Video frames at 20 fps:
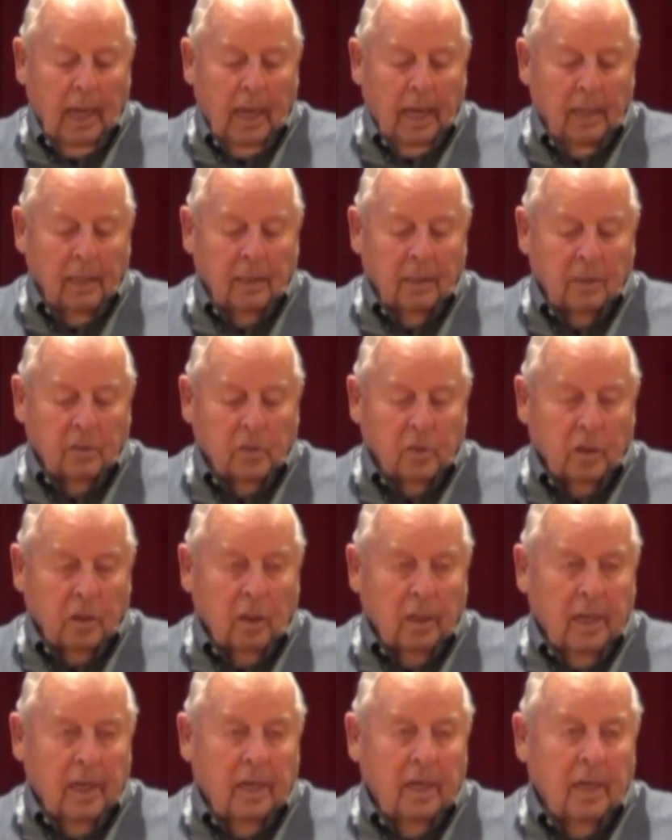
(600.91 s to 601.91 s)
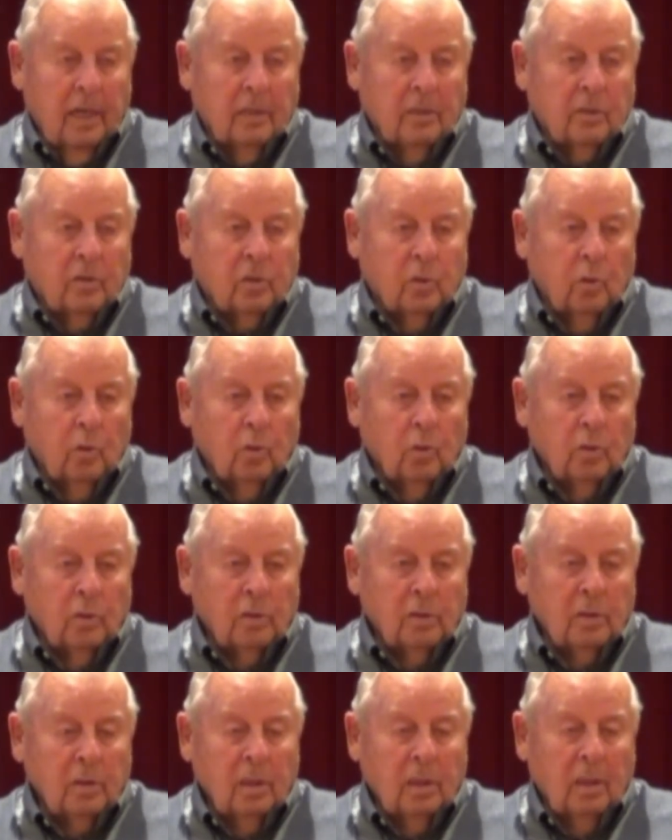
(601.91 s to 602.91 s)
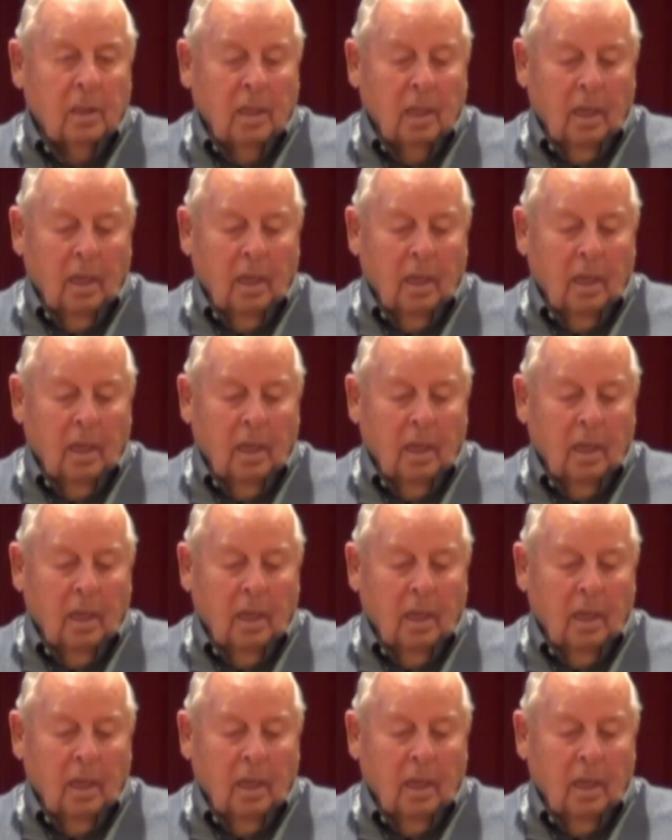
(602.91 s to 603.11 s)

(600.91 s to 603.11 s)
and Sugar Land had the schools,